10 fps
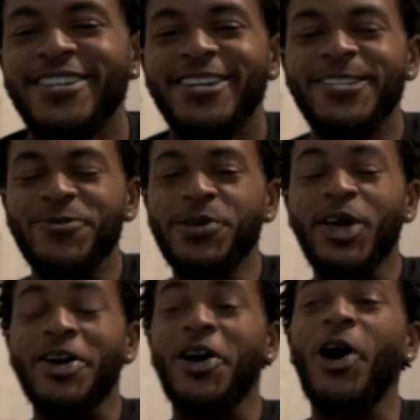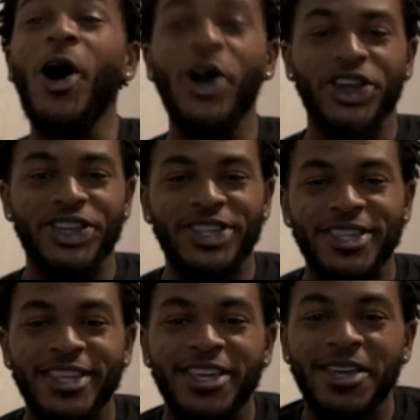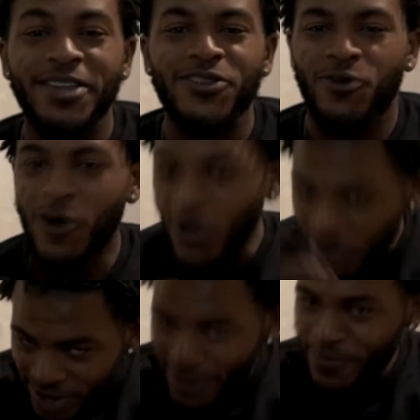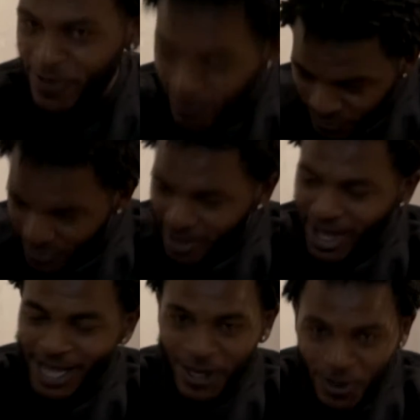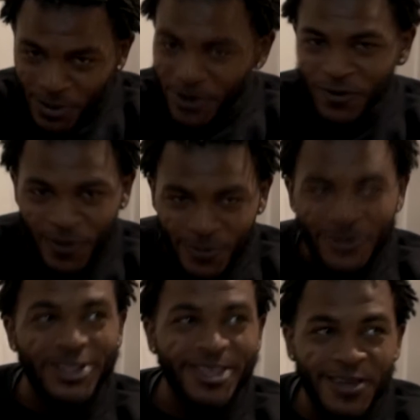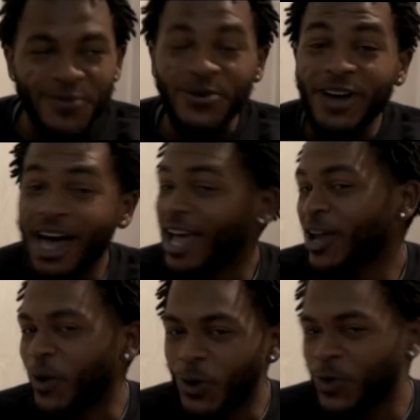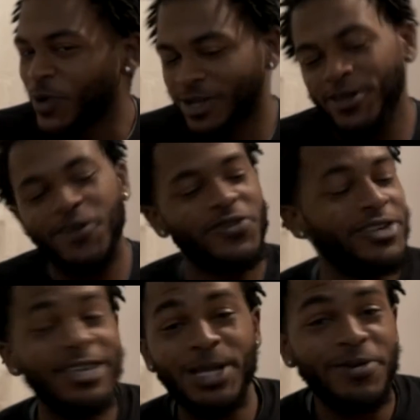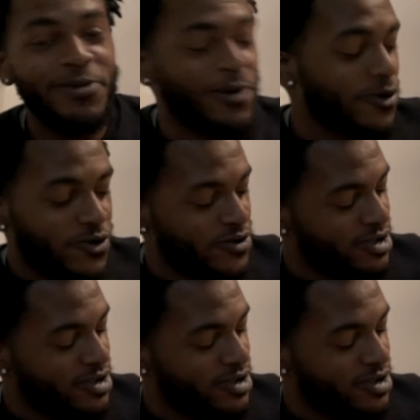So we talking August. So August, September, October, November, December. I had a room to myself. She lived in my room.